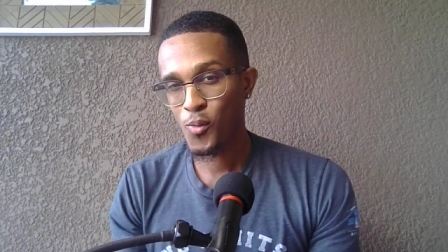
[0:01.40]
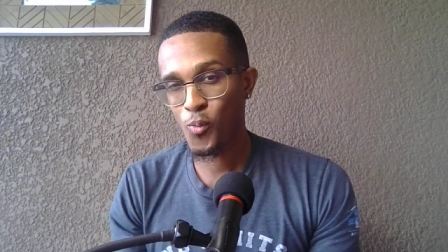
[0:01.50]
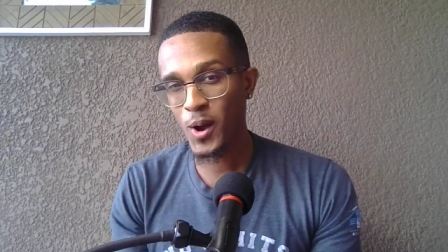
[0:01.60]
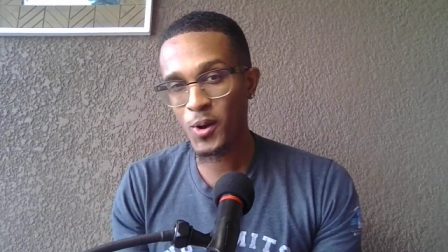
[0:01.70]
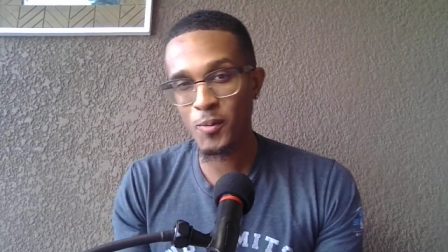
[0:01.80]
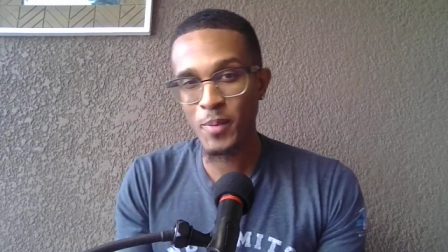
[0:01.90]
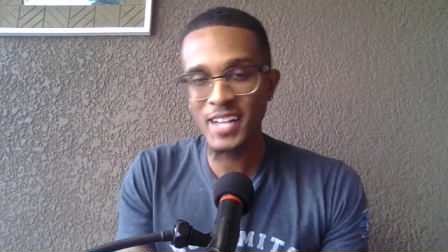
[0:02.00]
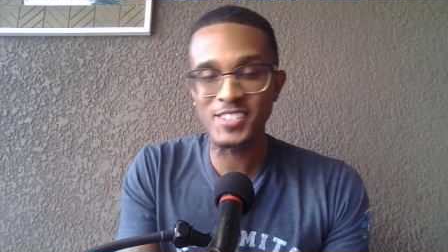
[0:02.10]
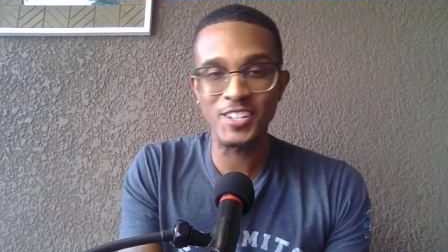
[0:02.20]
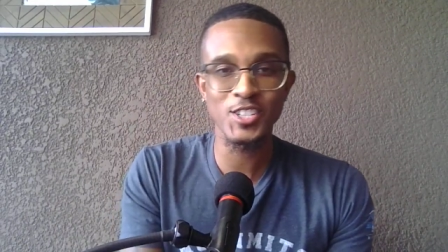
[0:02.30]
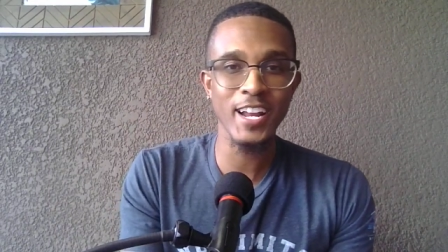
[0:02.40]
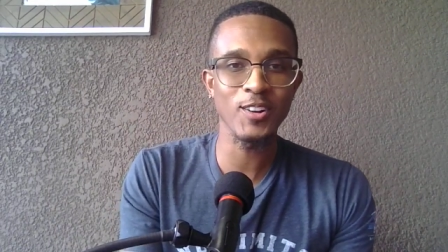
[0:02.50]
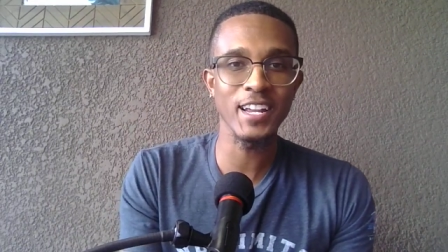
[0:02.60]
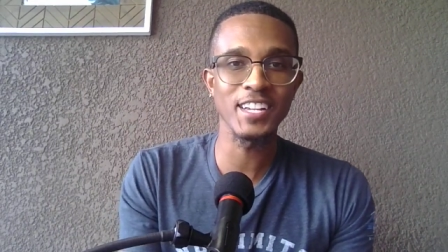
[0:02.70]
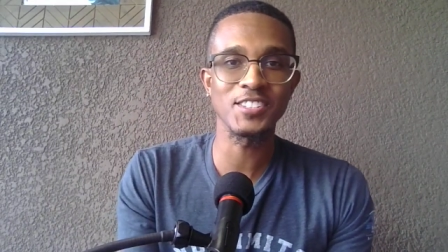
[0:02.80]
Welcome back to the channel,
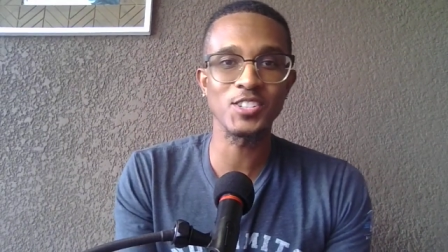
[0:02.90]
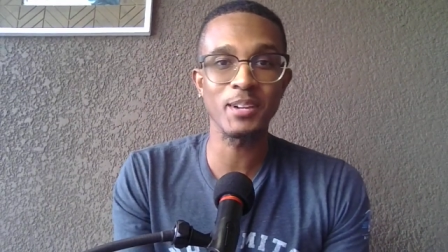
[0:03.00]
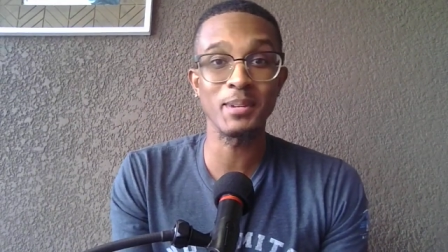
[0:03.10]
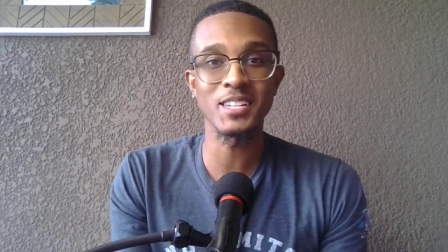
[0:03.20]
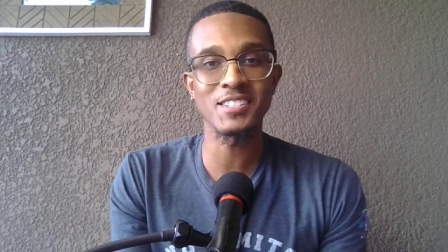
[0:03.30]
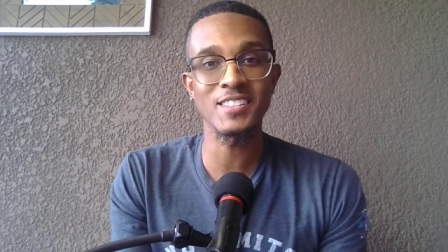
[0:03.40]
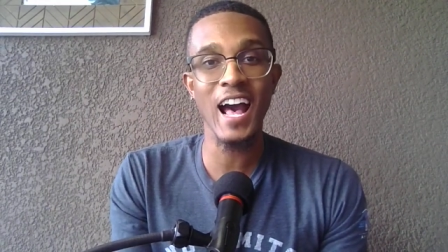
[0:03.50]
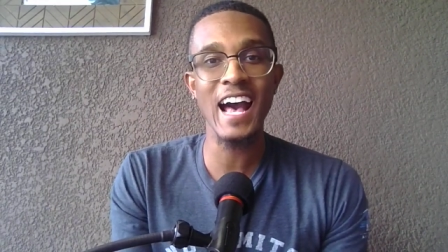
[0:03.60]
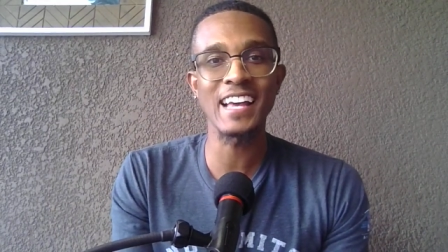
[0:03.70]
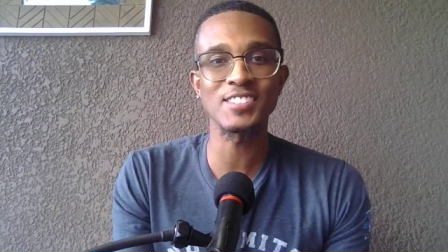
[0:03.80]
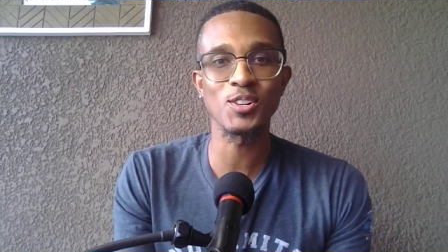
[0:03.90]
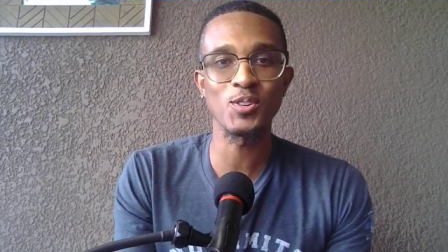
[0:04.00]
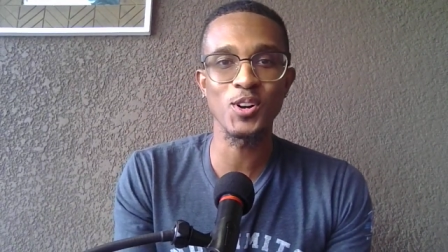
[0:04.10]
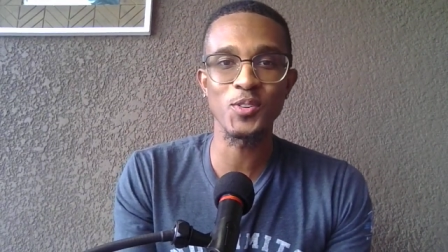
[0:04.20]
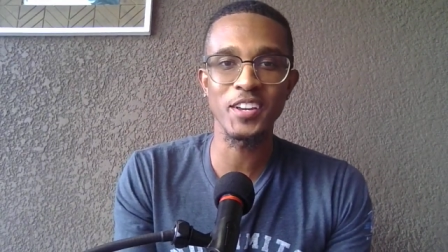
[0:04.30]
ladies and gentlemen. This is the ISO
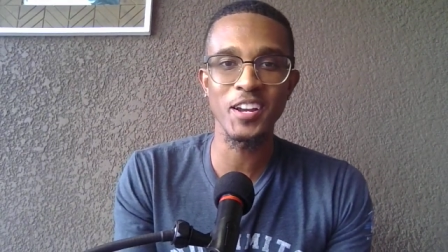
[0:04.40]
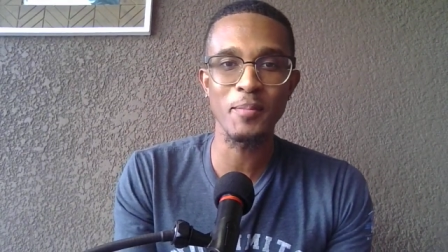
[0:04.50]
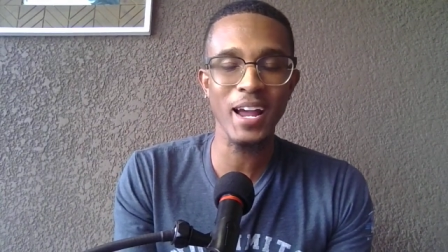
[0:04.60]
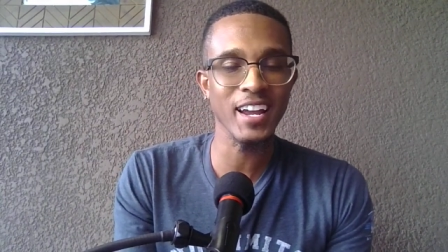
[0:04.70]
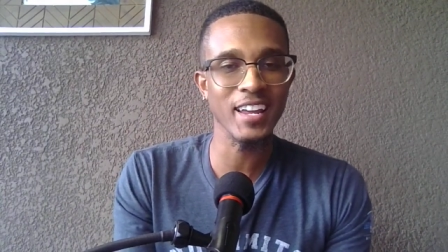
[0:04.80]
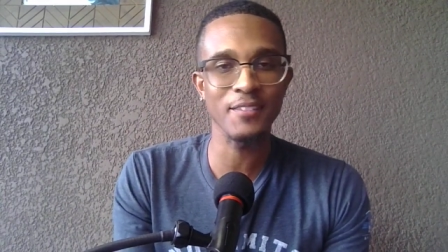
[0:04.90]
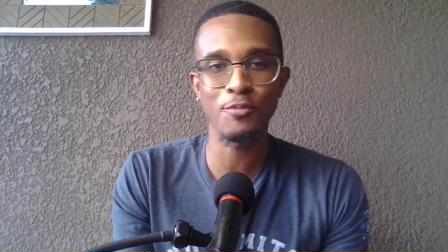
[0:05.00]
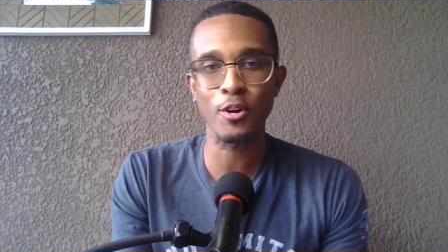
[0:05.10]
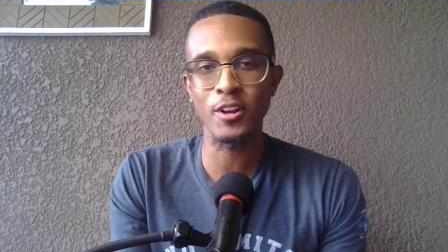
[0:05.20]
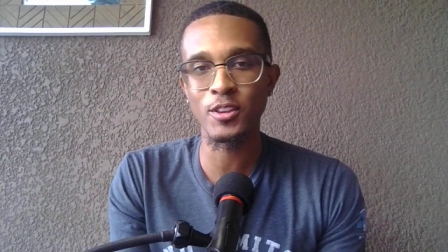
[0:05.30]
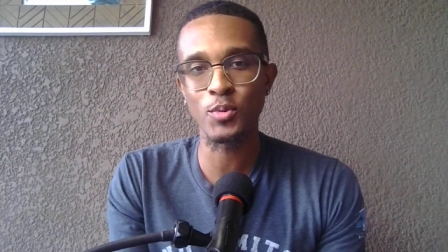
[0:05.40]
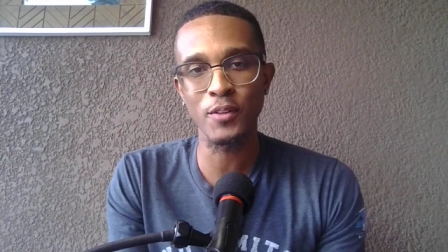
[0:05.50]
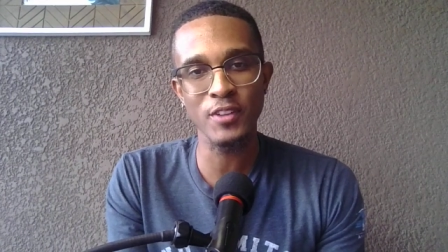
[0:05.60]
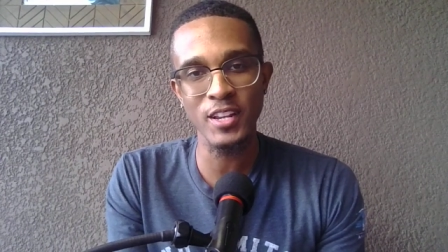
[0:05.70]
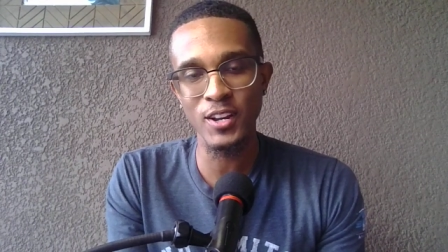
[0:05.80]
GOAT here, back again for another quick
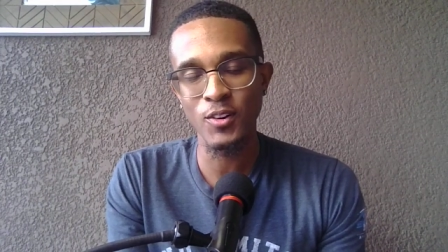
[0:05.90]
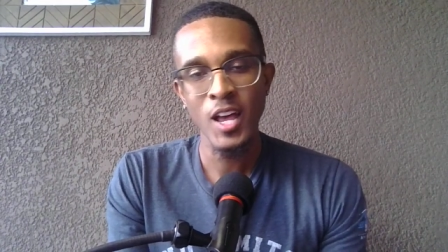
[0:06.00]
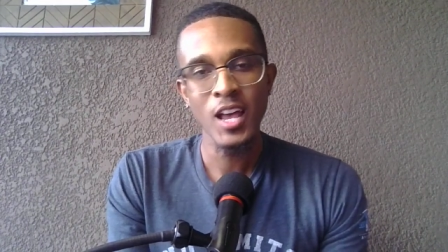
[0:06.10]
video.